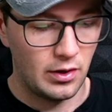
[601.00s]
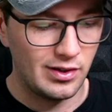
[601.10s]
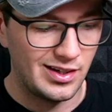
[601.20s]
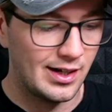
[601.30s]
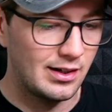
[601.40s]

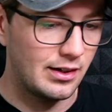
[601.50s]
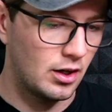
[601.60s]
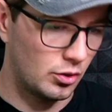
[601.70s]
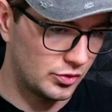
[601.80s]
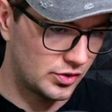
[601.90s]
likely
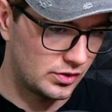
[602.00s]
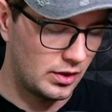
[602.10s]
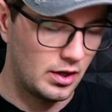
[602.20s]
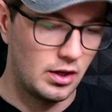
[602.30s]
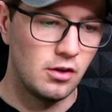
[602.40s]
host
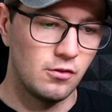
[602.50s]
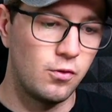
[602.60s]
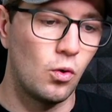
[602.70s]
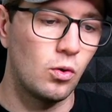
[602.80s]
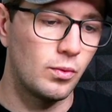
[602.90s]

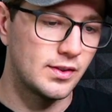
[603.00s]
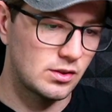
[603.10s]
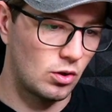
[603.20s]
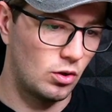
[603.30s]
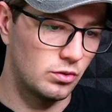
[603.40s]
for what's
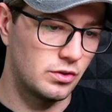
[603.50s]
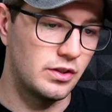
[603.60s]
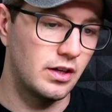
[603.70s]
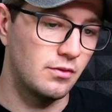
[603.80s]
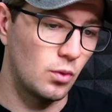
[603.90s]
called
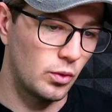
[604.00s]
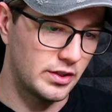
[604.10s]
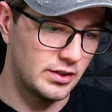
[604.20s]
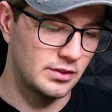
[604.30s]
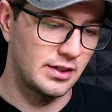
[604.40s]
the
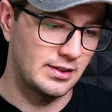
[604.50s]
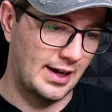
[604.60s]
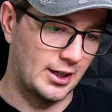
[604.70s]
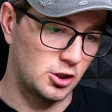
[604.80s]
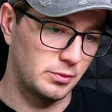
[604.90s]
avoidant
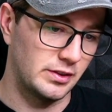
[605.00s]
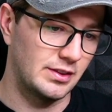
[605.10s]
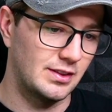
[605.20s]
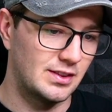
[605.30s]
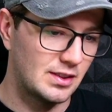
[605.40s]
attachment
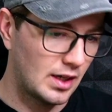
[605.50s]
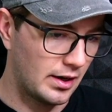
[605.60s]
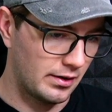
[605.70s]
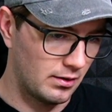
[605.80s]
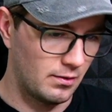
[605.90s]

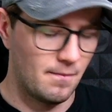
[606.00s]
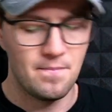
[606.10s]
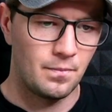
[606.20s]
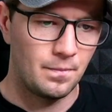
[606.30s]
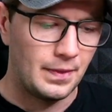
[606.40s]
style.
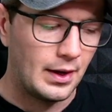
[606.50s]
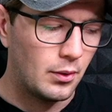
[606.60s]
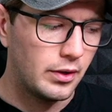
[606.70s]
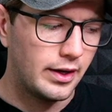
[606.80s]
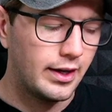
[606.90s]

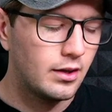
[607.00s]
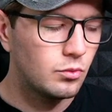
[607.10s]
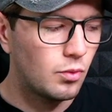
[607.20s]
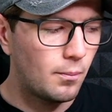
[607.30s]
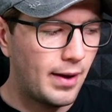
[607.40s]
Now,
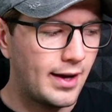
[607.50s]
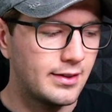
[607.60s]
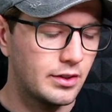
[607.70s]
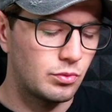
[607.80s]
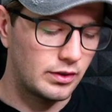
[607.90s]
in
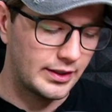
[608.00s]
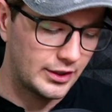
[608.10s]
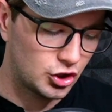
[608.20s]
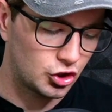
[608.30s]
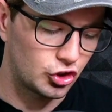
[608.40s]
romantic
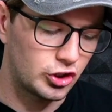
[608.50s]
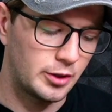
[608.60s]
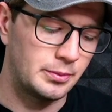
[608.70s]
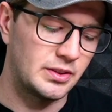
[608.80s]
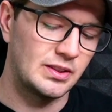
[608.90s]

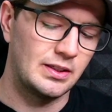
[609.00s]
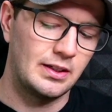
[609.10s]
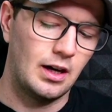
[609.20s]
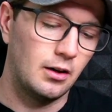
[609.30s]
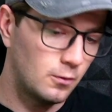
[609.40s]
relationships,
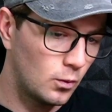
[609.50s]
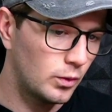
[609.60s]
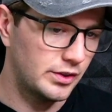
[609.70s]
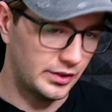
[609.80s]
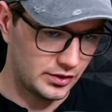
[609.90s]

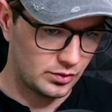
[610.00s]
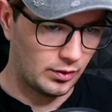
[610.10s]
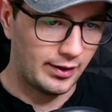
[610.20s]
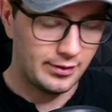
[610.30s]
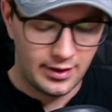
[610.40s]
avoidance,
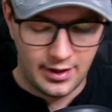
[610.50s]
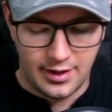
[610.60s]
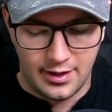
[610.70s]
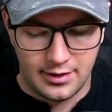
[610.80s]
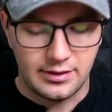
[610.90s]
right?
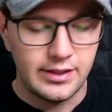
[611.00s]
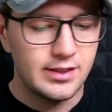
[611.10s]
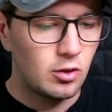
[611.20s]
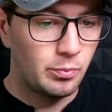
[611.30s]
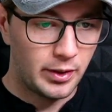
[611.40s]

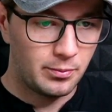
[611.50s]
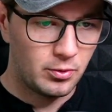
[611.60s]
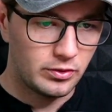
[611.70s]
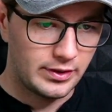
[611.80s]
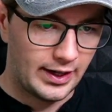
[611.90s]
These are
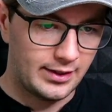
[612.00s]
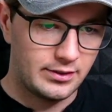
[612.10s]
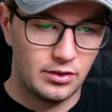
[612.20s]
people that